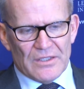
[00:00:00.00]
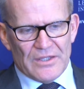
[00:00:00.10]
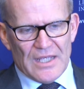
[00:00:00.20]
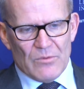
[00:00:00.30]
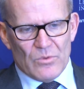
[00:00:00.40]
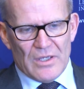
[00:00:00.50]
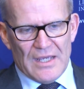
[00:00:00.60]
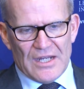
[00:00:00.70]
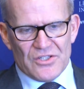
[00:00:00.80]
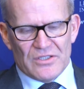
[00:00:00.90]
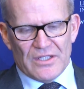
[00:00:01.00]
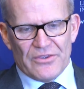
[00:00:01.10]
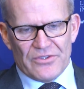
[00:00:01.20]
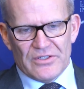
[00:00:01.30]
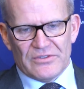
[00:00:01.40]
they were actually
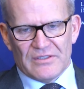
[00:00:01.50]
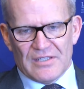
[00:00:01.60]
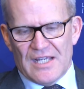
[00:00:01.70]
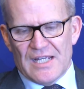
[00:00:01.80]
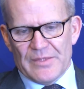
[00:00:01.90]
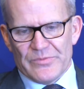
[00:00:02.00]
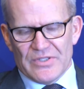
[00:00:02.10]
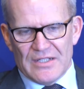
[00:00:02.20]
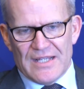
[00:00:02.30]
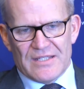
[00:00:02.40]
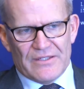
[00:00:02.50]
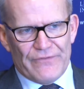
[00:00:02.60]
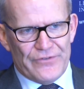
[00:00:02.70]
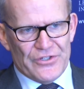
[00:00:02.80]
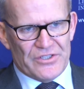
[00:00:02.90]
30 times less
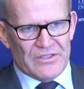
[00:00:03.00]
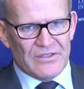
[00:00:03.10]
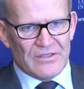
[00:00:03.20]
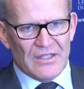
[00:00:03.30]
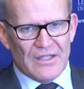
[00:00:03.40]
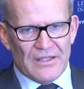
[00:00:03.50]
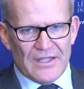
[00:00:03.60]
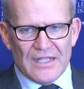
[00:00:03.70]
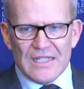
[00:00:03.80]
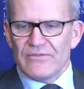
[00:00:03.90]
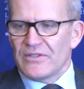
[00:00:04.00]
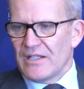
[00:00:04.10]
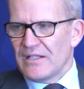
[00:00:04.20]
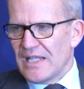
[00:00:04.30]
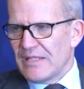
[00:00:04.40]
efficient than even their
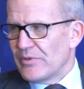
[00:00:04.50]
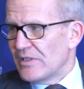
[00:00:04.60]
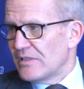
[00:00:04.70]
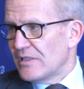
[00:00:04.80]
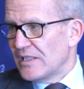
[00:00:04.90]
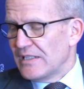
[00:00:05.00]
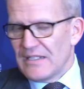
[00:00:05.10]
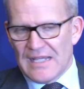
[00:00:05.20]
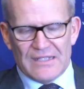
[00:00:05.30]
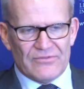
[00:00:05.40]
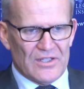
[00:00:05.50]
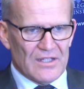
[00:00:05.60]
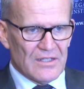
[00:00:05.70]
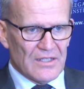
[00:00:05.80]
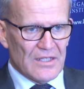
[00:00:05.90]
neighbor in Latvia
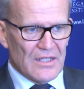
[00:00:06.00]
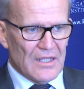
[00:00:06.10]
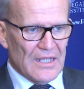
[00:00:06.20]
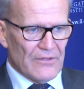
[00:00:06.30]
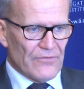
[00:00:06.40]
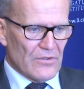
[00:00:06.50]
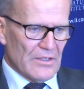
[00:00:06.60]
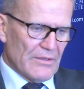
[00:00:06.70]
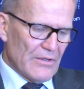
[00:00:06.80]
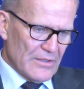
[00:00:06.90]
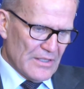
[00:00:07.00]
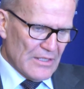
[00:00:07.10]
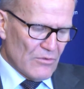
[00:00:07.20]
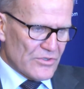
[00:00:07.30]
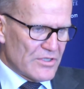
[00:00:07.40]
mm. and, of, uh, uh and
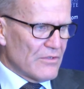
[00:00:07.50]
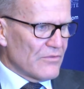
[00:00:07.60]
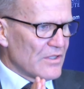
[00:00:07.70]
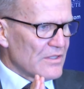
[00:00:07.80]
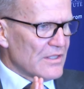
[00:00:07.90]
also uh,